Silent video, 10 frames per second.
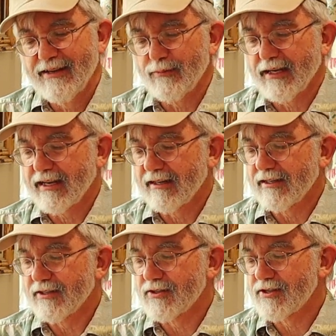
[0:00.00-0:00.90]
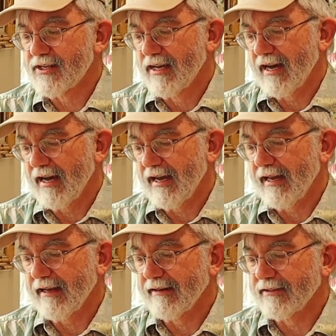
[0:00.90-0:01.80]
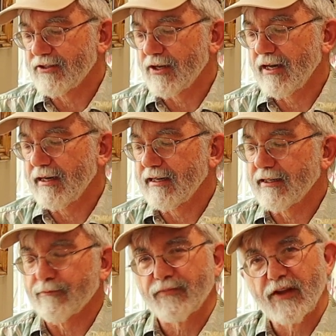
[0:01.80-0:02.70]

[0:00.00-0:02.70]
because I uh,